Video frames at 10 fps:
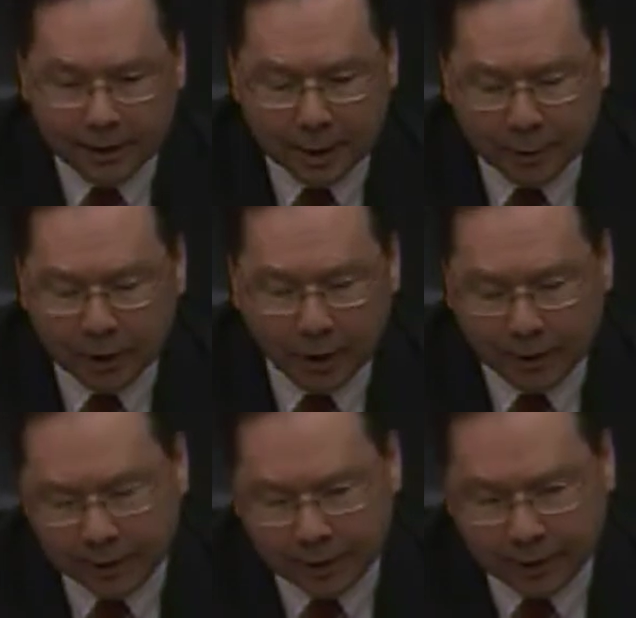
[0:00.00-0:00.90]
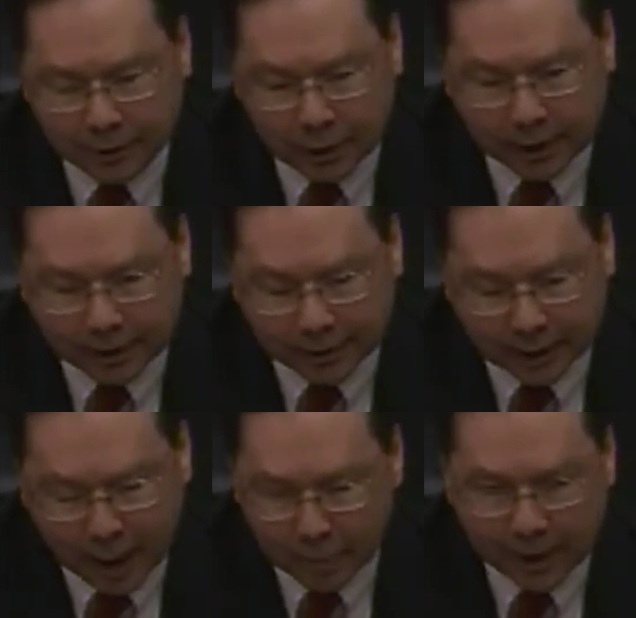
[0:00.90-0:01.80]
something called
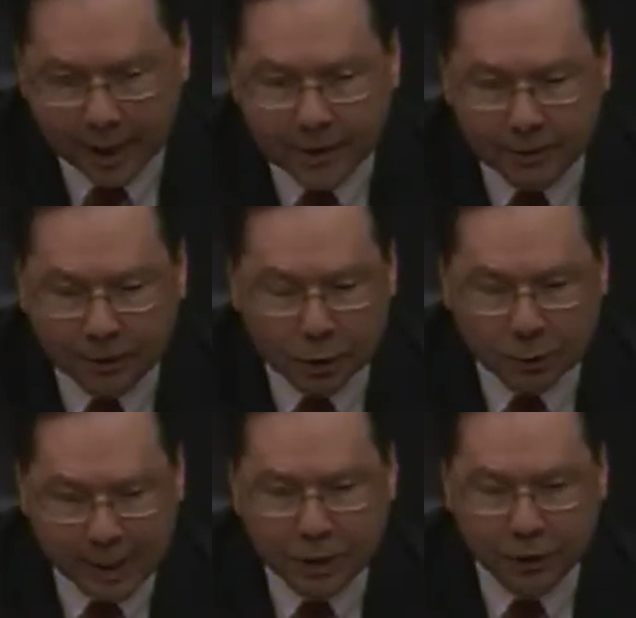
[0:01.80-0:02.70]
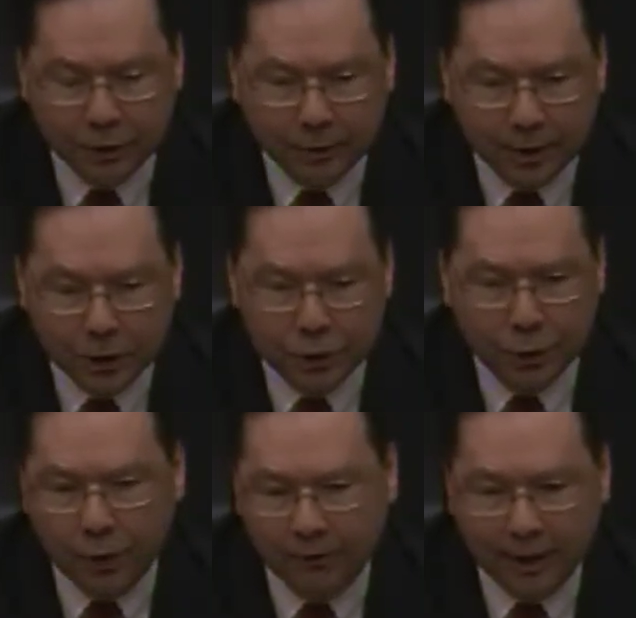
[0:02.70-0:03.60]
the Comprehensive Congressional
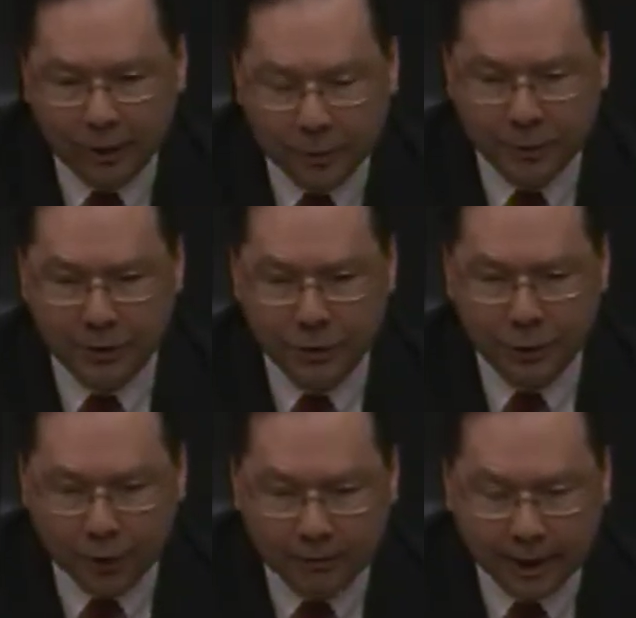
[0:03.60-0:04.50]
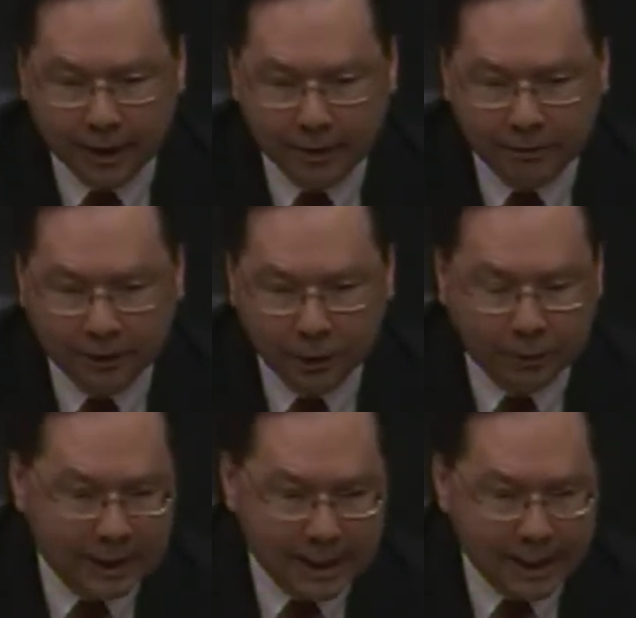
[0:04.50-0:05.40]
Survey, which was a survey of
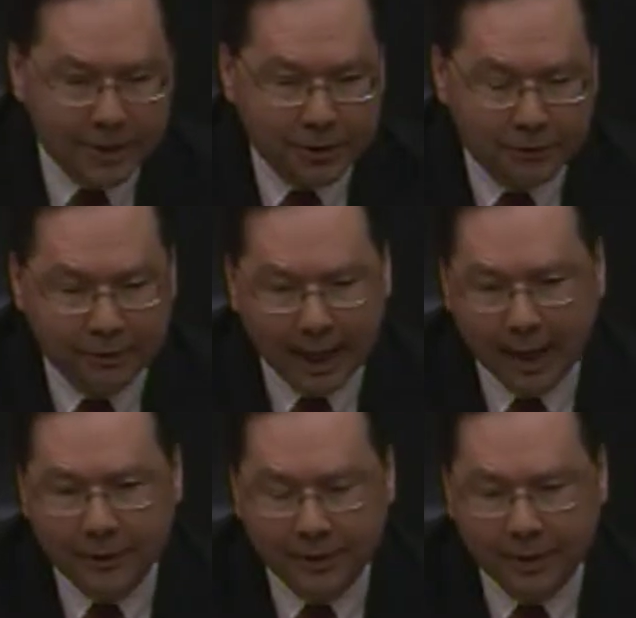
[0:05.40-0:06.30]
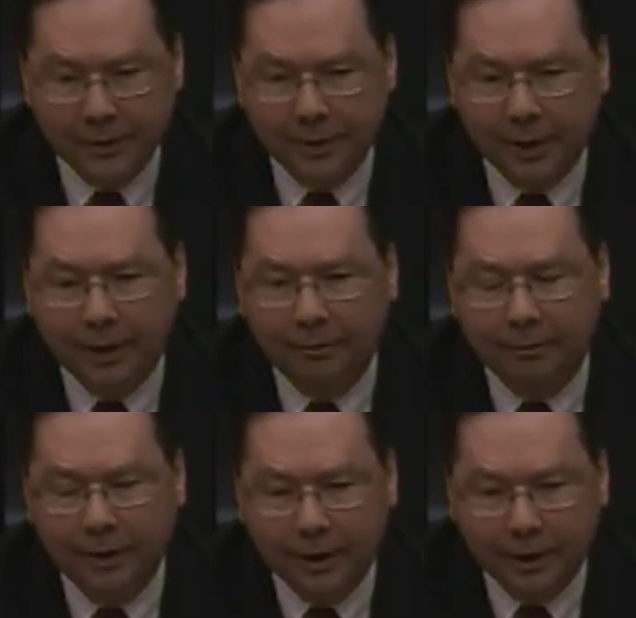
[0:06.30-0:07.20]
literally tens of thousands
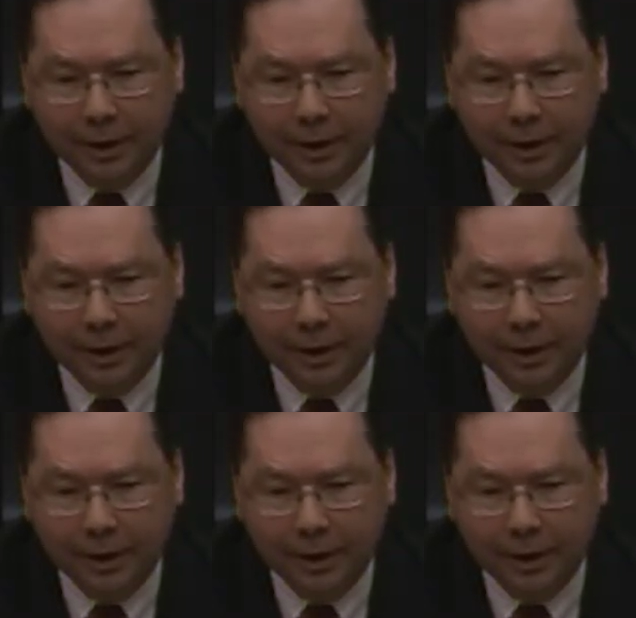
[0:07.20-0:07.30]
of